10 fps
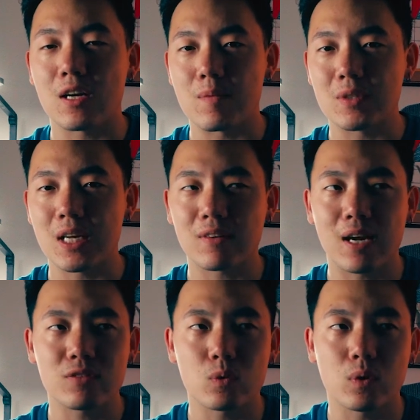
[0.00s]
You never
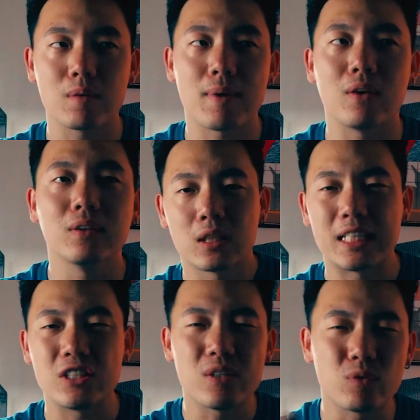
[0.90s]
have to worry about,
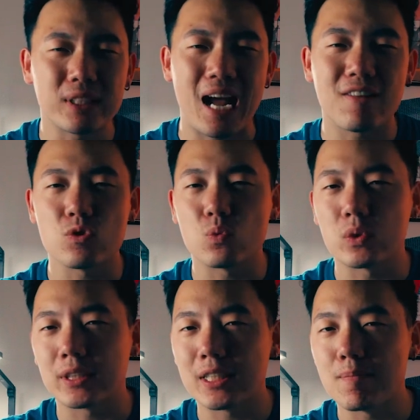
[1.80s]
like, you didn't really have to
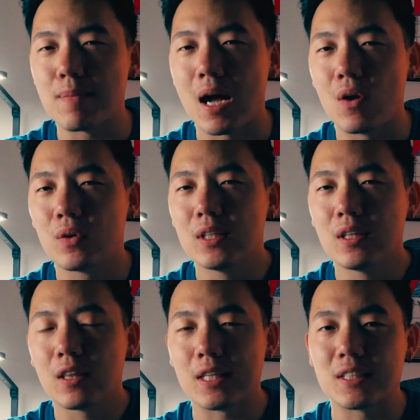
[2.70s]
worry about
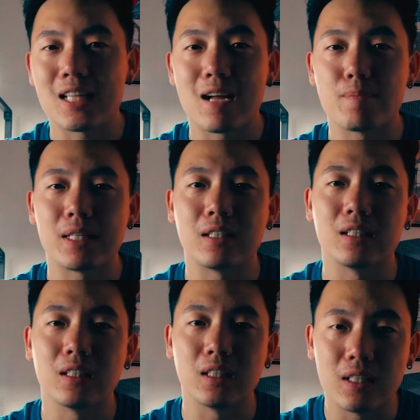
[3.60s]
things not
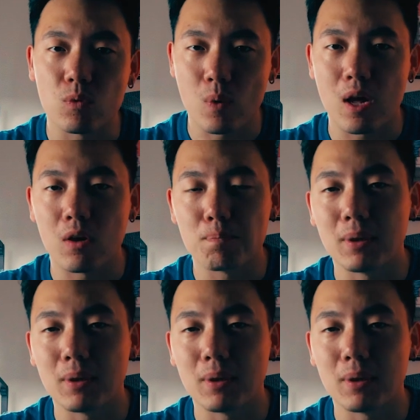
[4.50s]
being lit well.